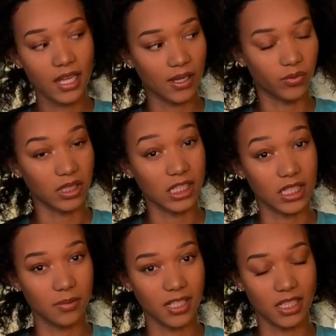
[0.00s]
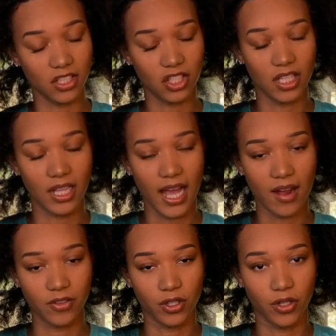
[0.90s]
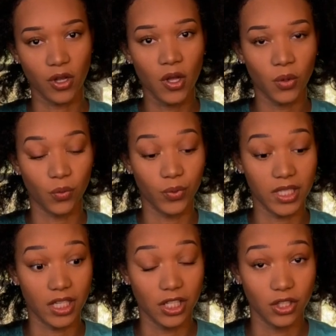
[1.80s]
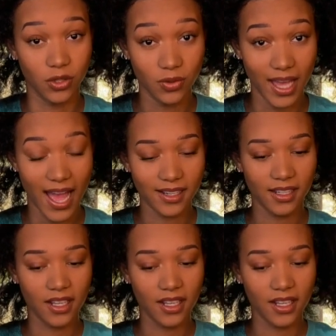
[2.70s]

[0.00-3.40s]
and really deep conditioning after we do that.